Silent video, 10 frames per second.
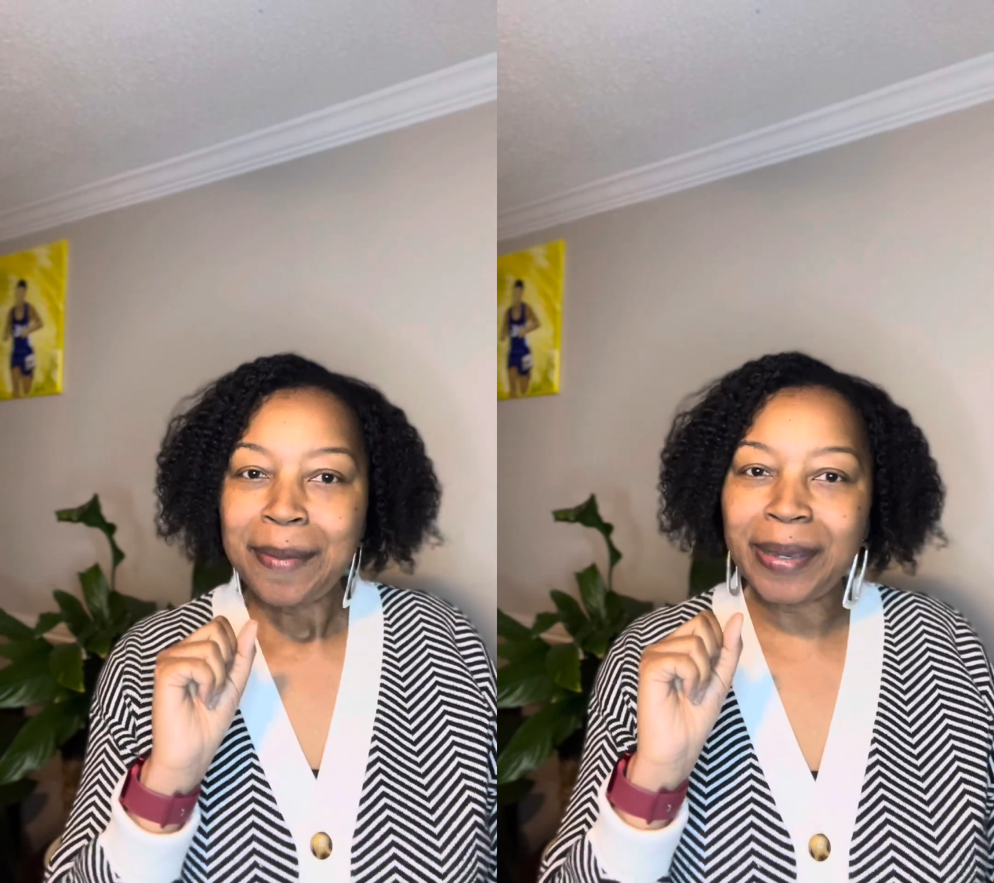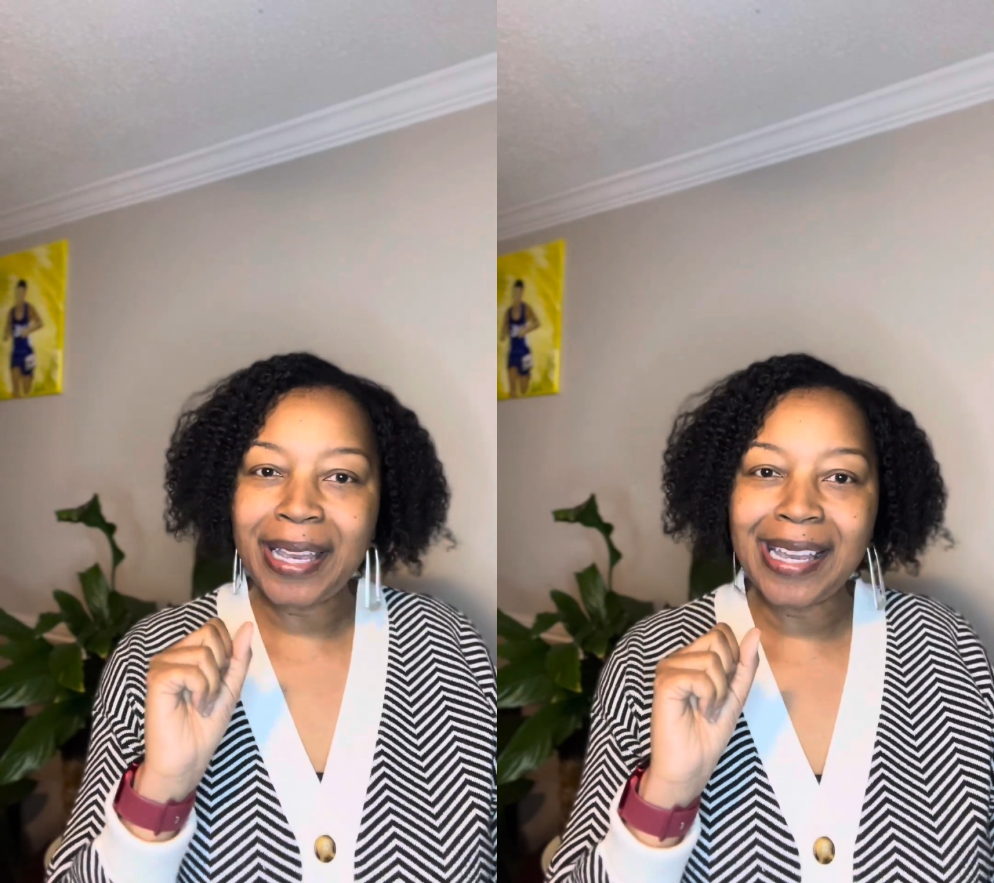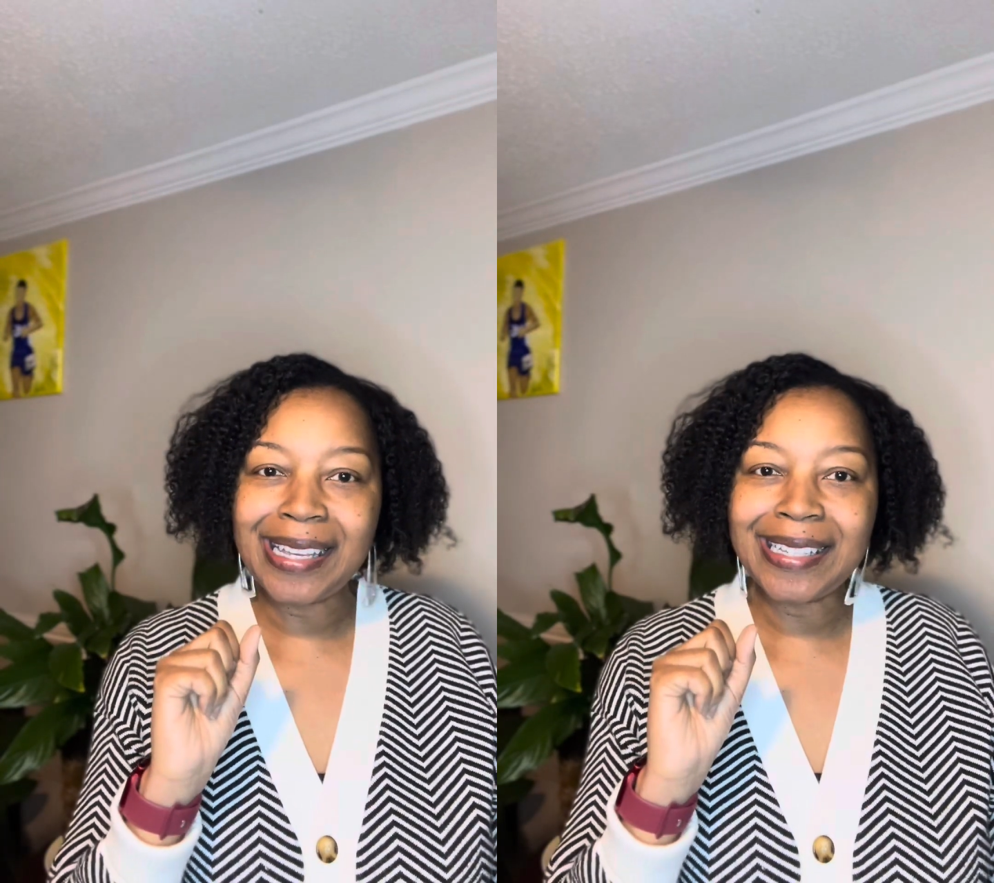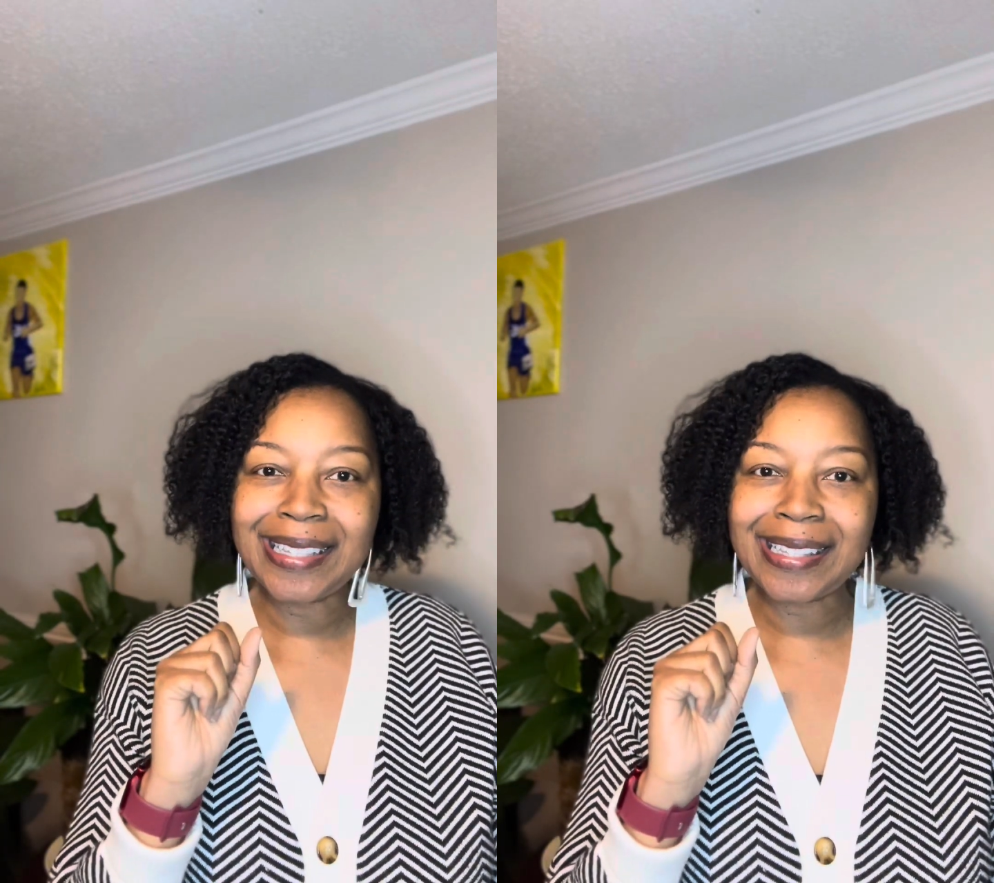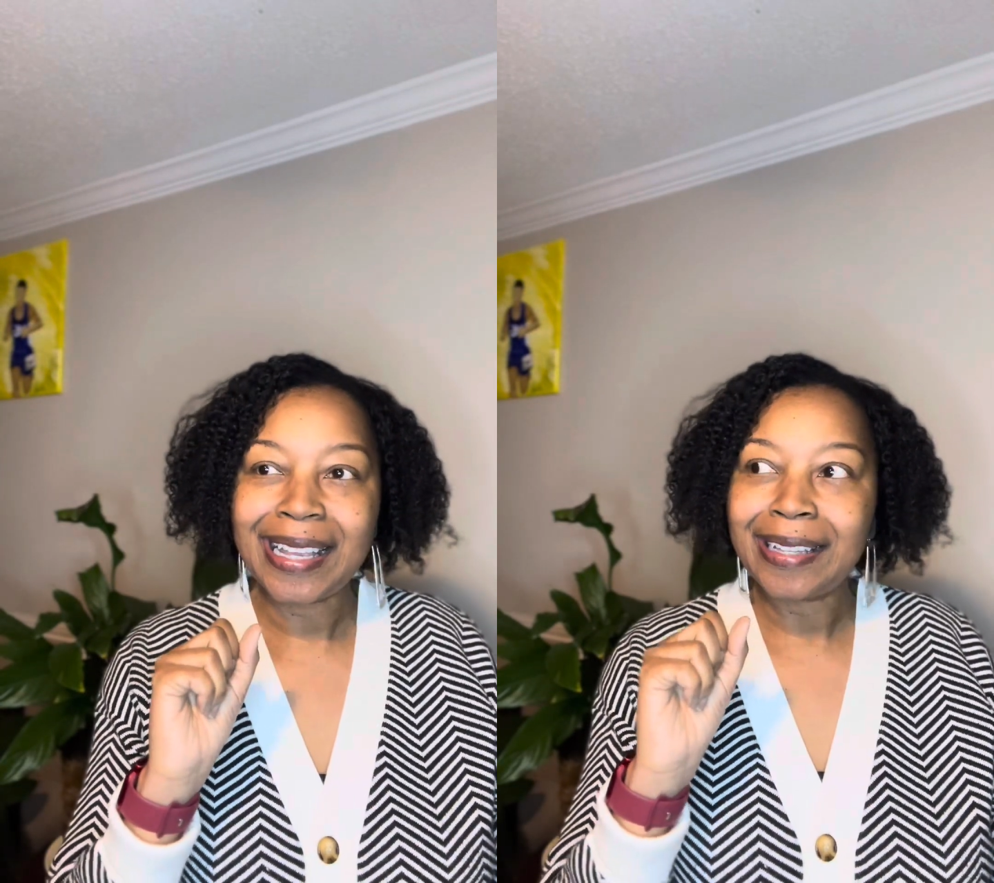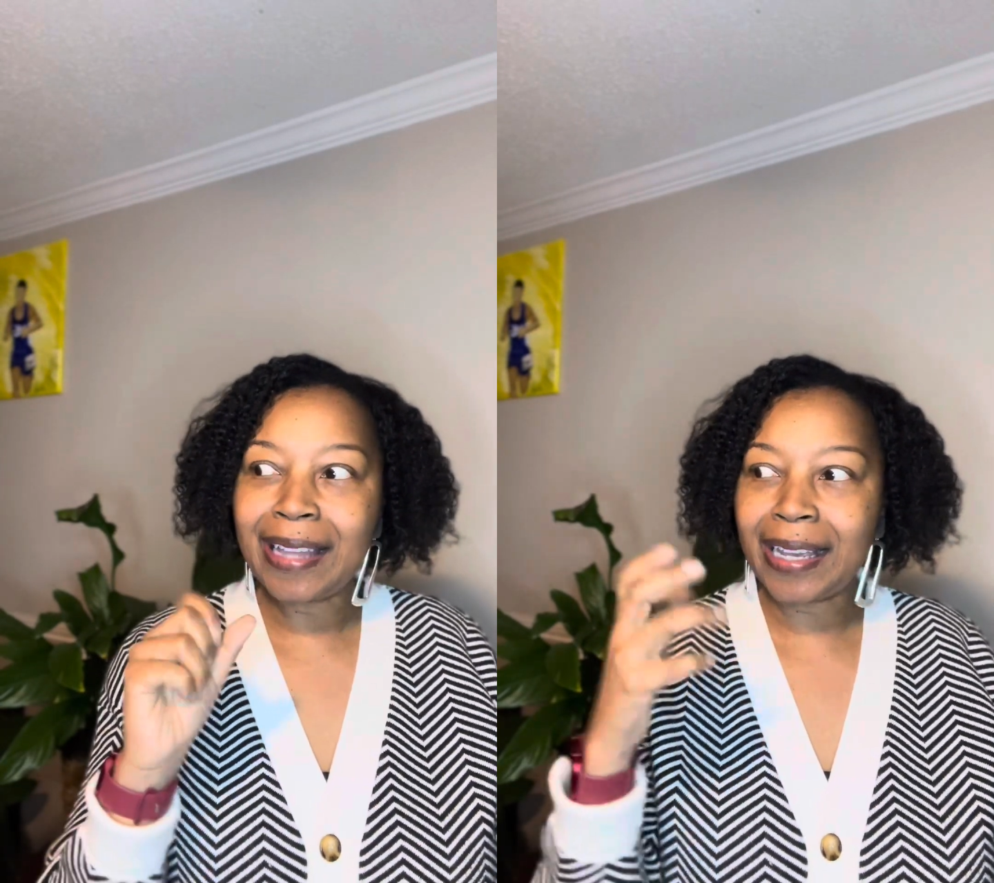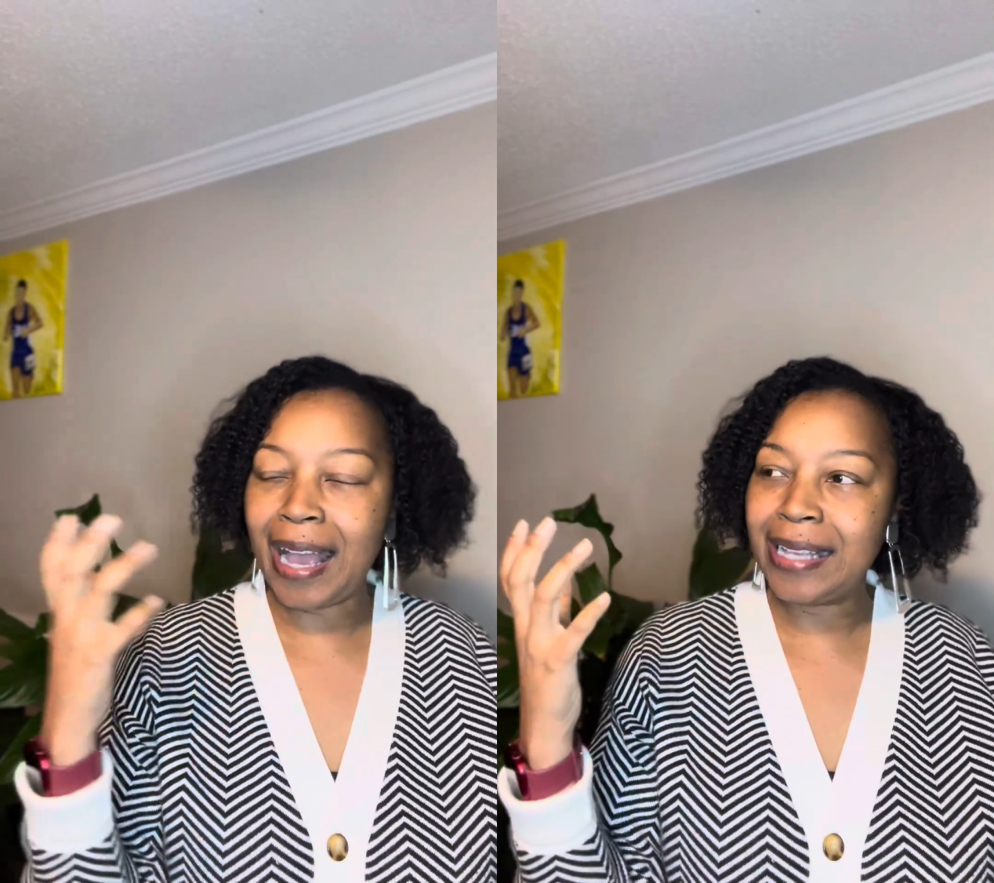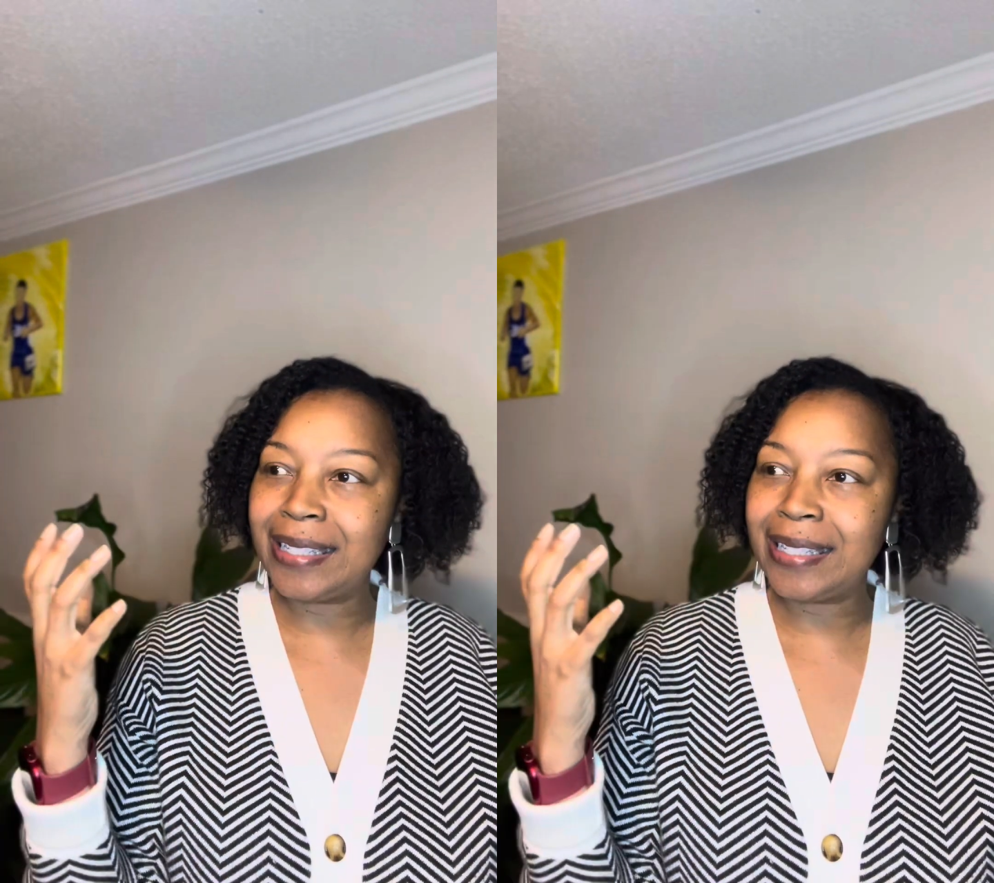Because like I